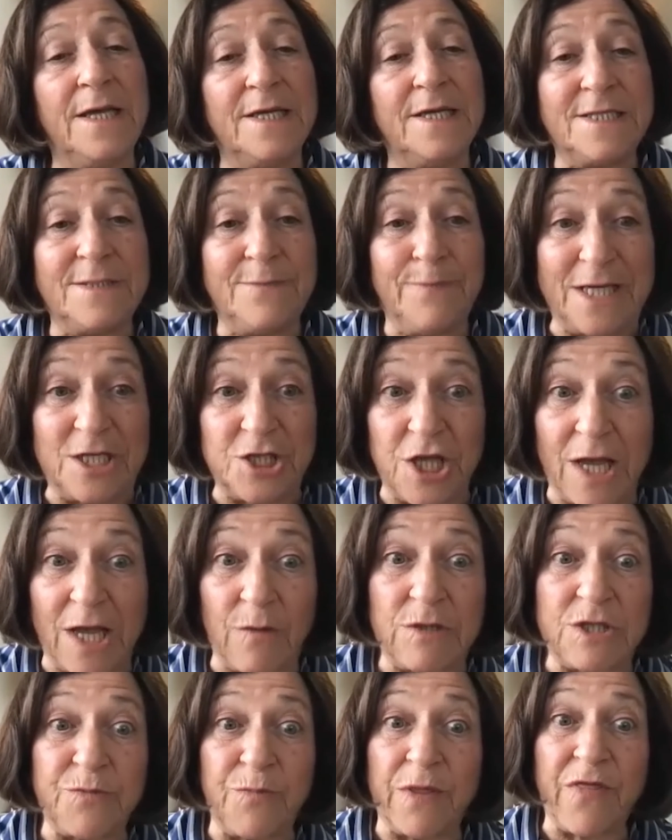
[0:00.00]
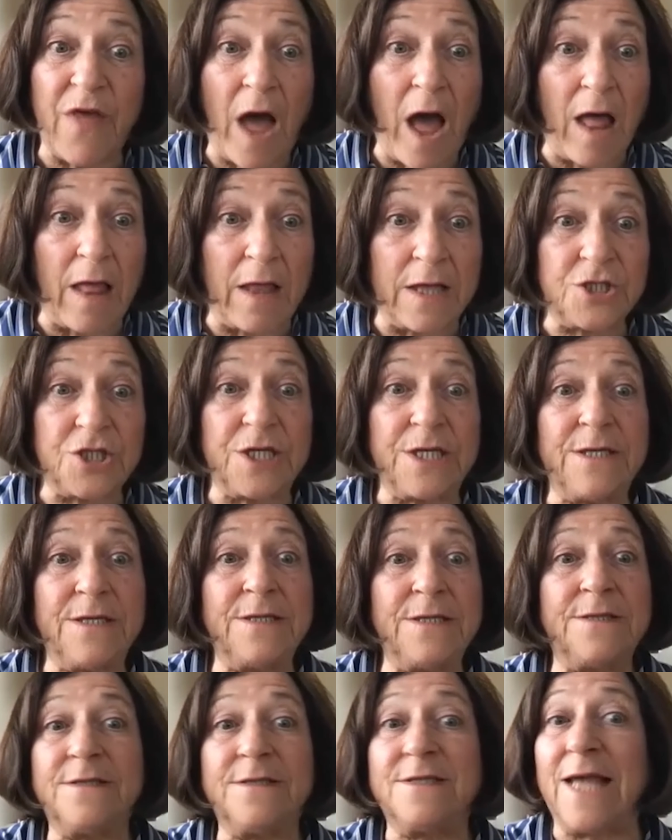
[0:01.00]
speech language
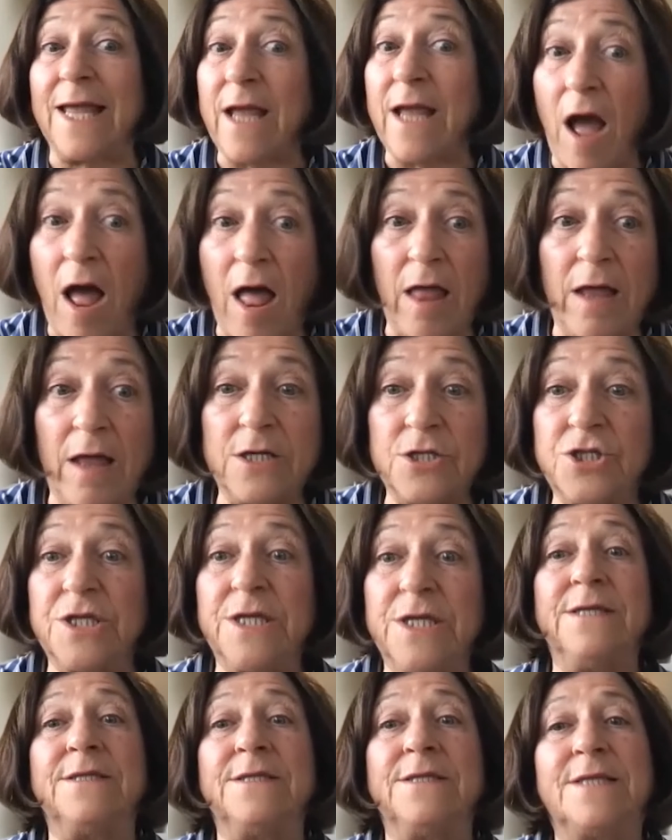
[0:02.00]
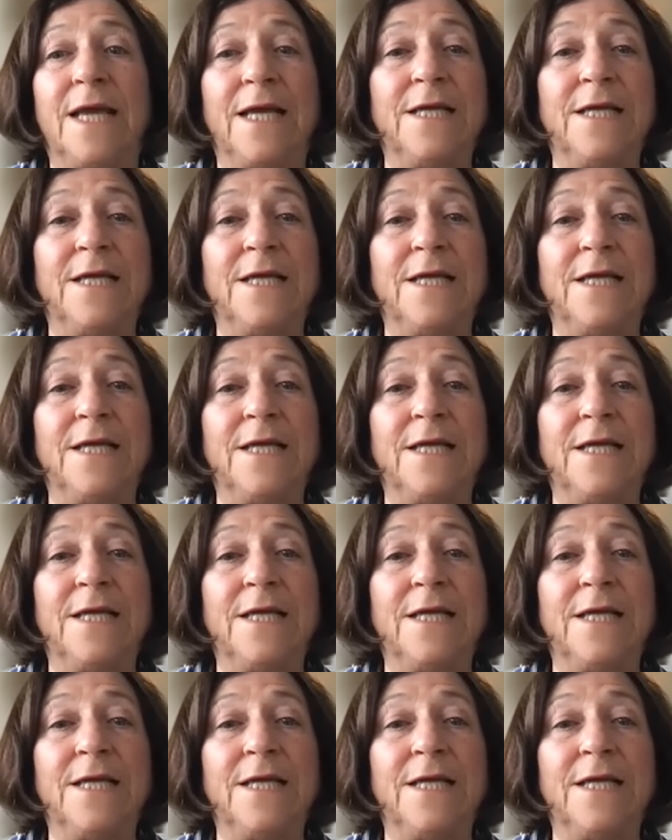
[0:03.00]
pathologists, psychologists,